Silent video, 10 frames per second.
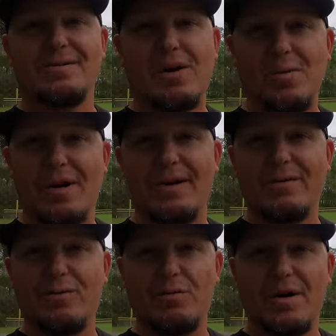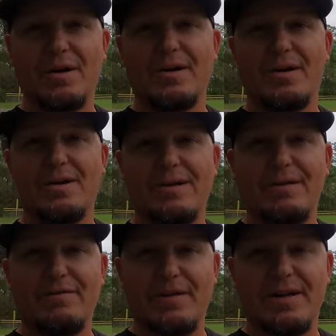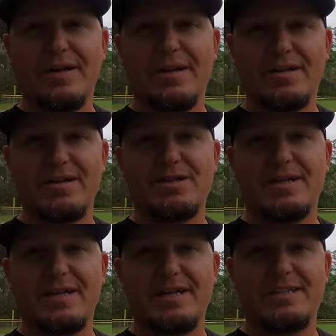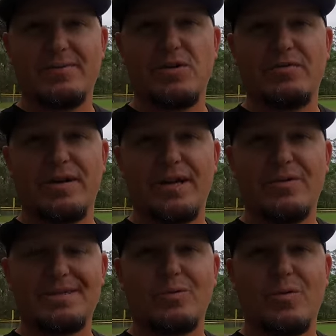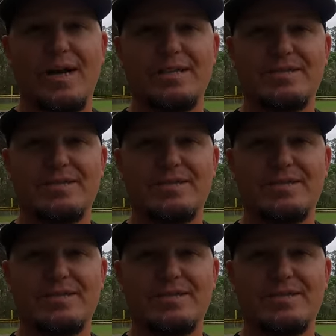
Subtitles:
Don't worry, we're working on fitting Alicia and the kids into more videos and ways